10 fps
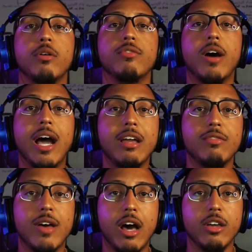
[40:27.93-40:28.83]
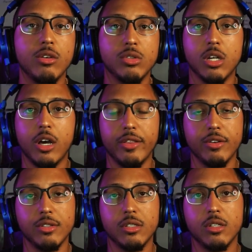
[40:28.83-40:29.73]
Provide value to
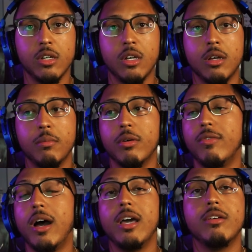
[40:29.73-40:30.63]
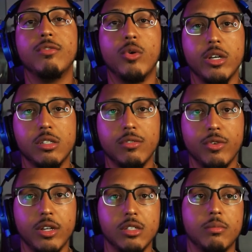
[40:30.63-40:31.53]
others. Provide a voice
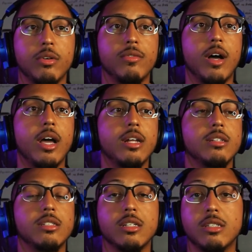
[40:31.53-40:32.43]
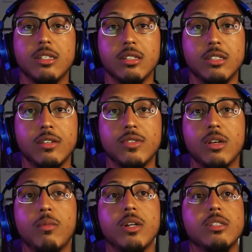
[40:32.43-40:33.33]
of reason. Provide assistance. If
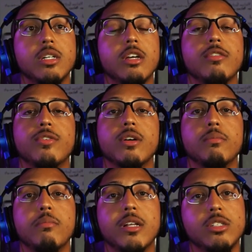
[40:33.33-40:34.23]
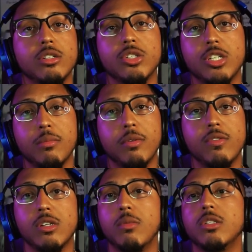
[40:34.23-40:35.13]
someone is looking for mentorship,
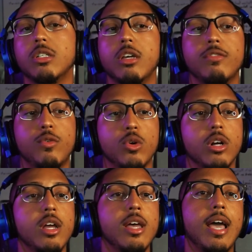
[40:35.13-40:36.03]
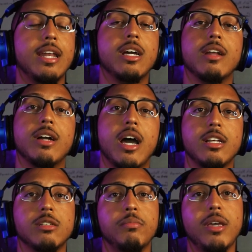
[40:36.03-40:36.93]
if someone's looking for any kind of
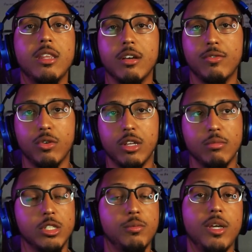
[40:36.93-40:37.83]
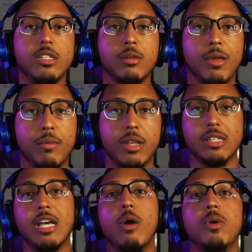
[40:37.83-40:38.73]
guidance be there for them speak to people
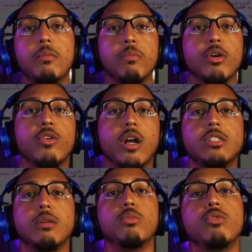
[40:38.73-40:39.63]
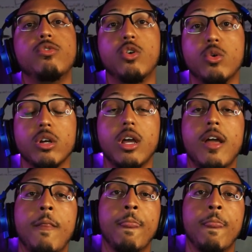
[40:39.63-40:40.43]
that's how we progress and move forward